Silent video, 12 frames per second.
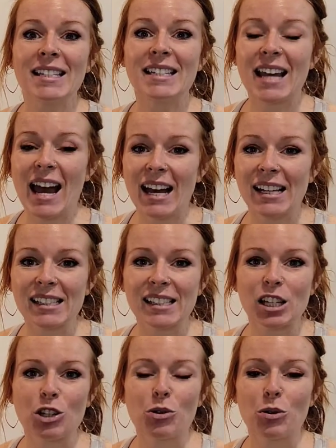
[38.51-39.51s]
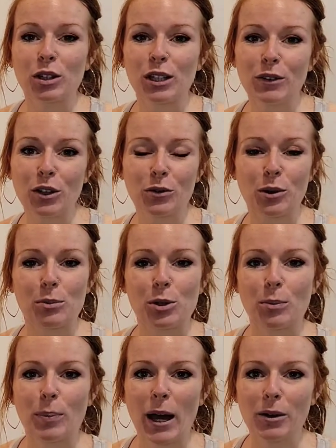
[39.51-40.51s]
desk, your living room,
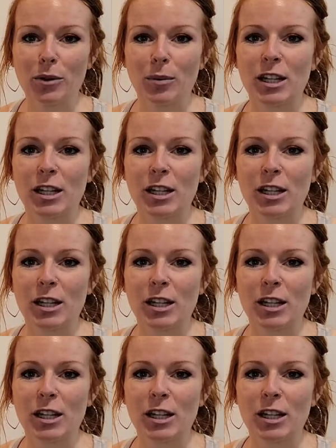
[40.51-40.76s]
your bedroom.